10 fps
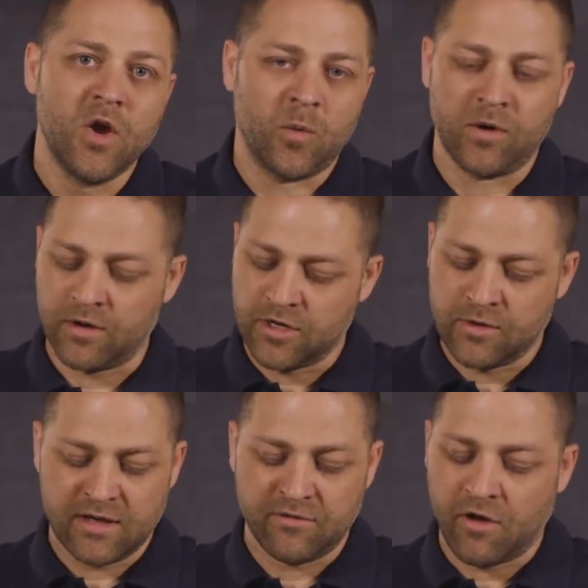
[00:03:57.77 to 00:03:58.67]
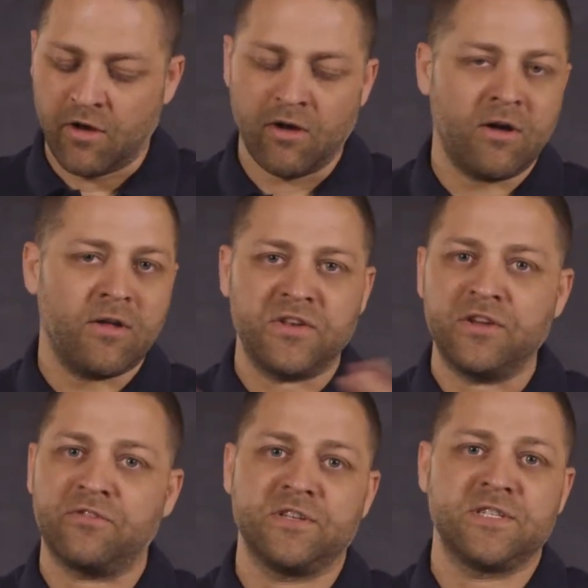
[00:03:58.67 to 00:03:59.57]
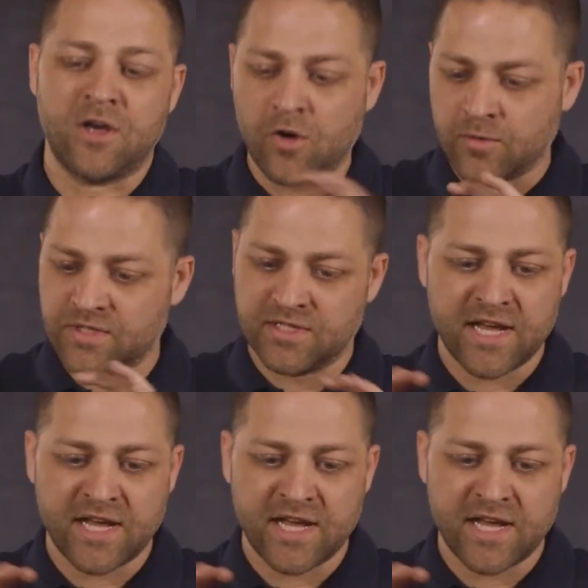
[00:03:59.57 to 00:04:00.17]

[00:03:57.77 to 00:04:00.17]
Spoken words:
where you have all the different tones and